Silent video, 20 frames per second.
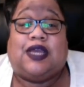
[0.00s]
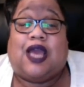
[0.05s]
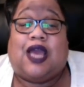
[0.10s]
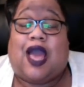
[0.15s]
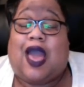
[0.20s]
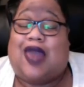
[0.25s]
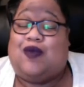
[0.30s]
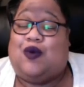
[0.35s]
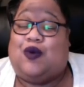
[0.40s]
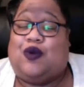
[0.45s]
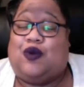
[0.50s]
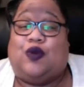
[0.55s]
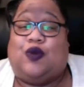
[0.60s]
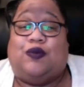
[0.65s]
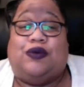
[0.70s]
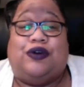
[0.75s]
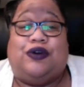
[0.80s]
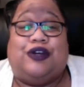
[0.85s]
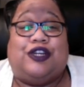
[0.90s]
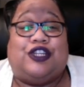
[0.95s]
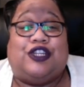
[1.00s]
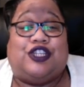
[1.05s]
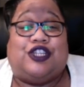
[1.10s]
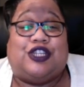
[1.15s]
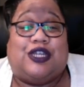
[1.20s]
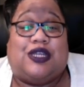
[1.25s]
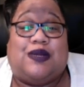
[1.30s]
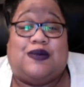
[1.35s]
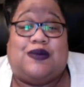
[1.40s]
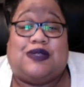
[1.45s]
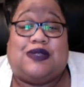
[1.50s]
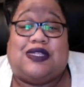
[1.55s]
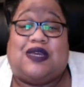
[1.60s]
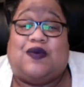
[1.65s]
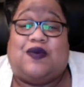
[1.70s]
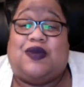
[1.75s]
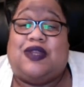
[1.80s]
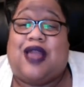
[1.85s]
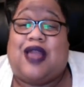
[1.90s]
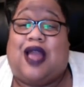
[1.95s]
I don't want no bullshit. You know what I'm
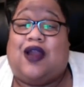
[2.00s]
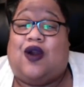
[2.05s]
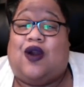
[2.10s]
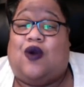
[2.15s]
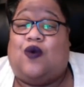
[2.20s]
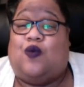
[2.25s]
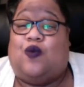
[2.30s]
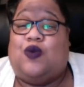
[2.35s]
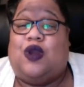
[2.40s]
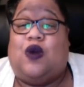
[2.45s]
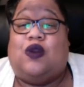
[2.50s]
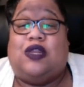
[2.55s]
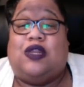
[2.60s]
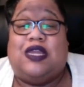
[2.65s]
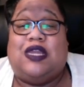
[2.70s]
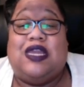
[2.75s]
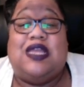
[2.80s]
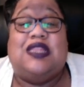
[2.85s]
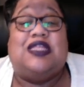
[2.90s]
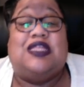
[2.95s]
saying? We not gonna we gonna leave